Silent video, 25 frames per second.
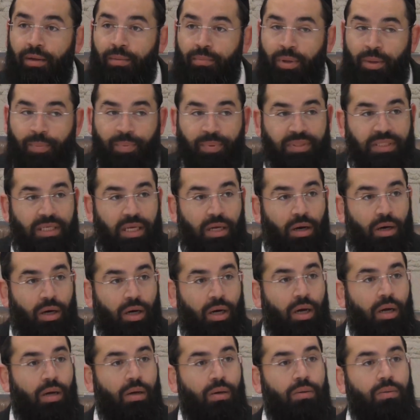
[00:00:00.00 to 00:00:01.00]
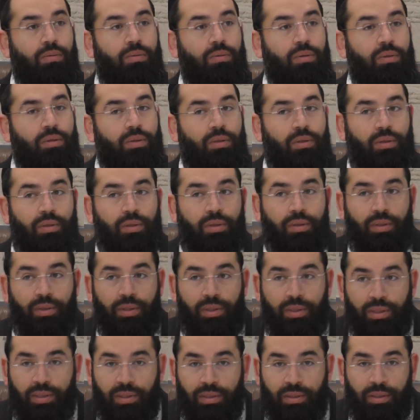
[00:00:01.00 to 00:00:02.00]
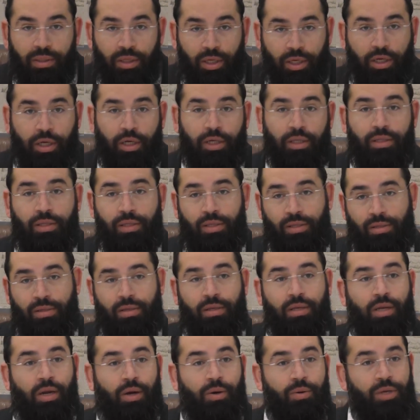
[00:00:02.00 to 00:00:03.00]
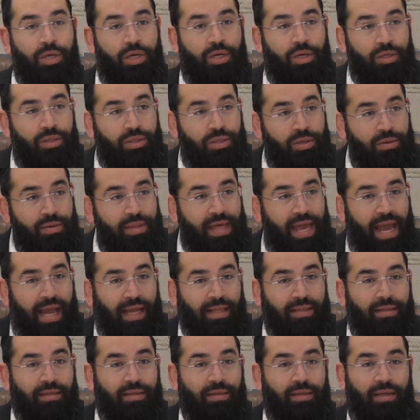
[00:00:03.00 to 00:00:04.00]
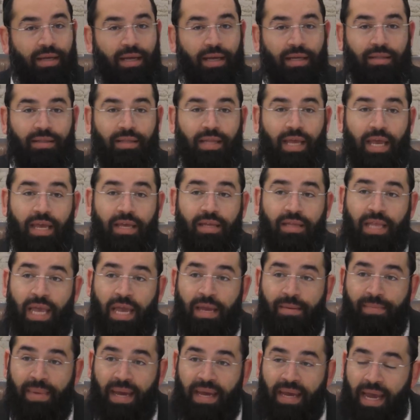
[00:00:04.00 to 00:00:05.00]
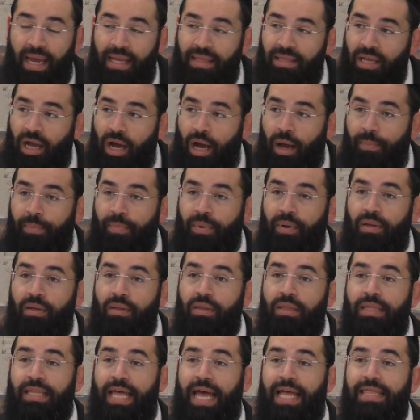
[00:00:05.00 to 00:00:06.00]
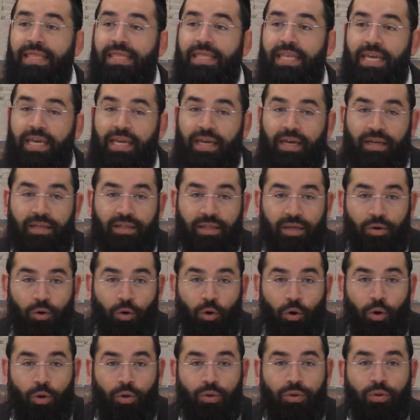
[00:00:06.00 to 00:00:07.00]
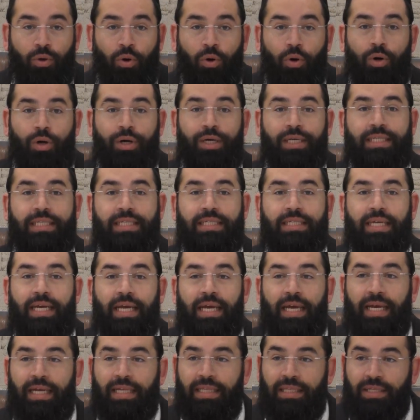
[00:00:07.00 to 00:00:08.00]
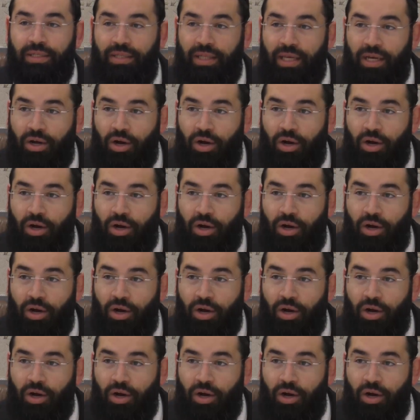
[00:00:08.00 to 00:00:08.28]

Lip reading: people say, oh, you could do that, and they may end up lending their old horse to the